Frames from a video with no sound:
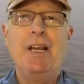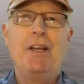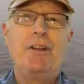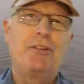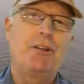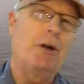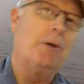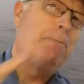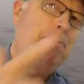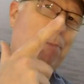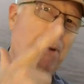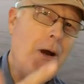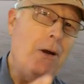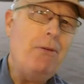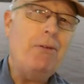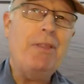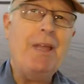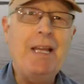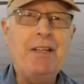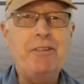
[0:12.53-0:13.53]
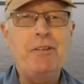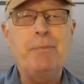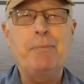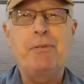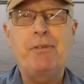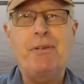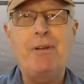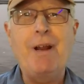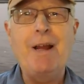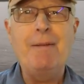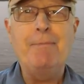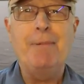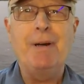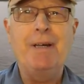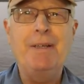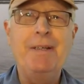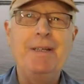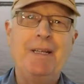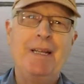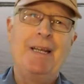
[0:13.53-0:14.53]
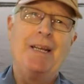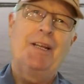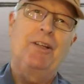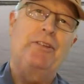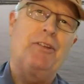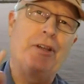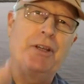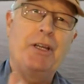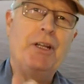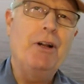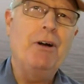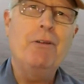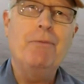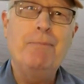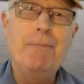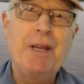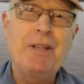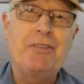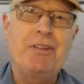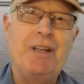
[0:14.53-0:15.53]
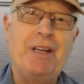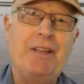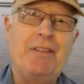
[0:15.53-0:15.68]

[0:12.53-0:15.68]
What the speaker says: So poke that subscribe button so you don't miss